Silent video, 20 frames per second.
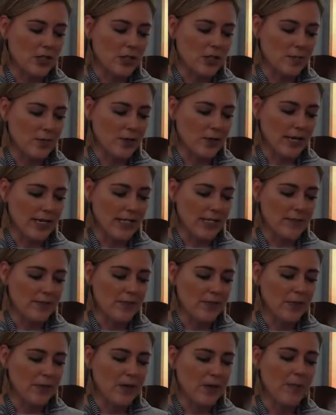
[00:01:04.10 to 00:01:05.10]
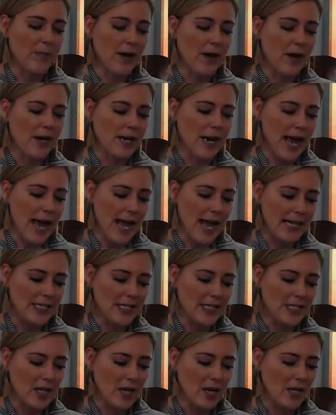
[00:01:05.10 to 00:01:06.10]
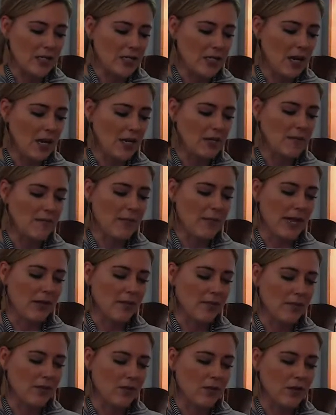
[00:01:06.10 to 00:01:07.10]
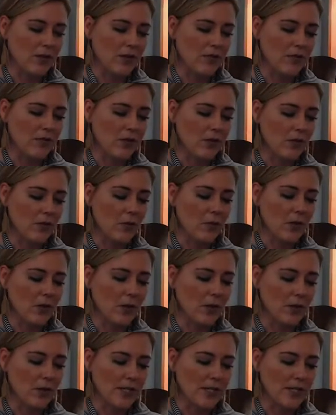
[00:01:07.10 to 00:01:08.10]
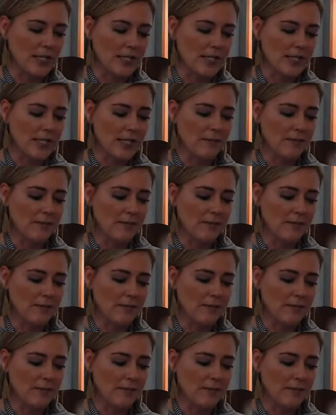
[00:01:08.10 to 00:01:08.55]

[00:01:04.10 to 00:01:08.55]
the breeze. The barn had stalls on the main floor for the work horses,